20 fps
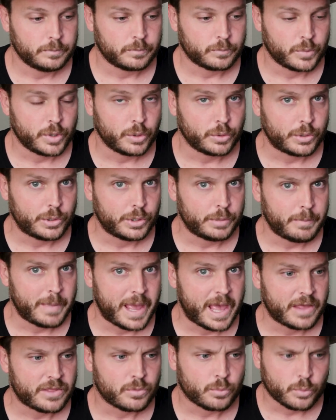real good at
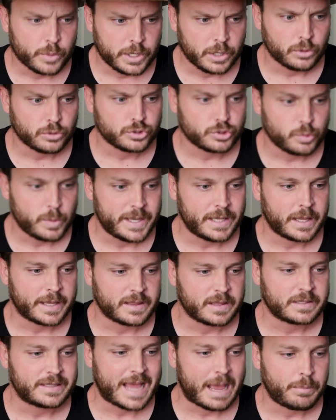math, real sweet,
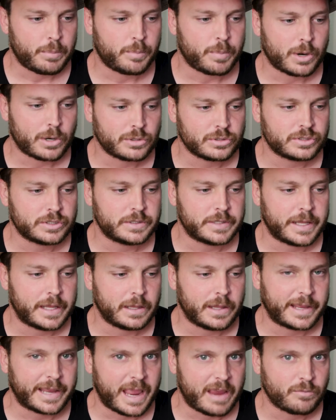like the type of person
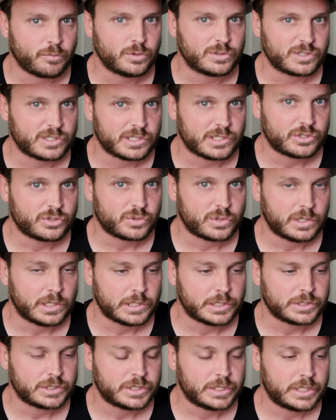that like everyone's gonna
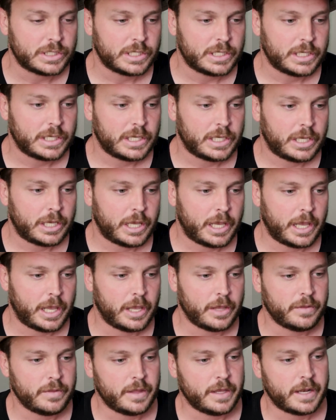trust.
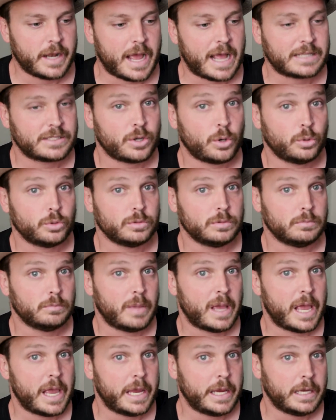And then I told him,
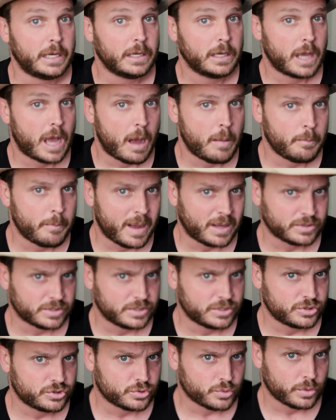hey, I'm about to
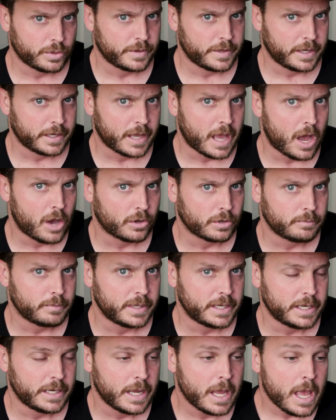destroy the
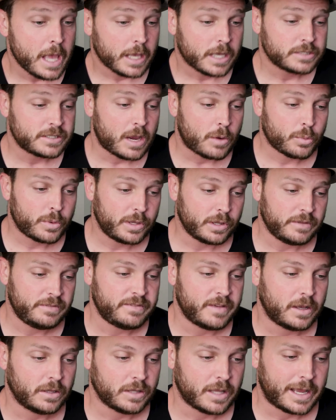economy. Cause I really
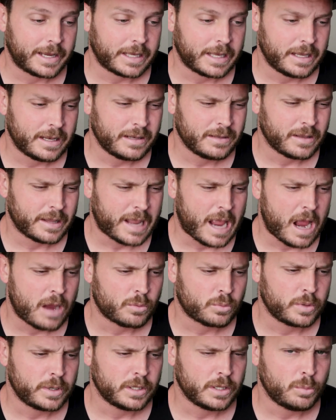felt like it, like I
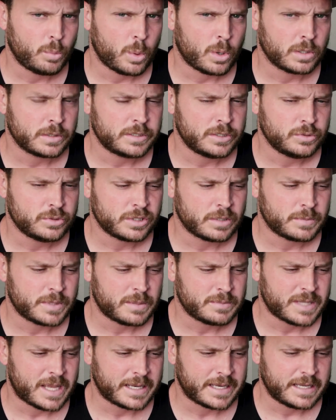really wanted to.
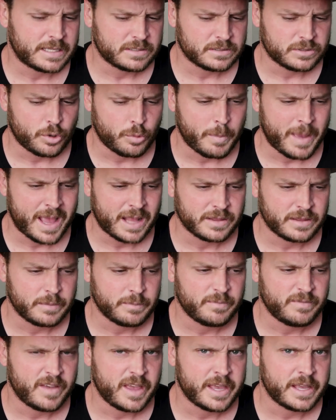Sometimes I'd get so mad at
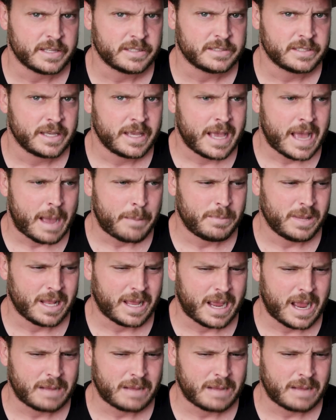them feds, I'd be like,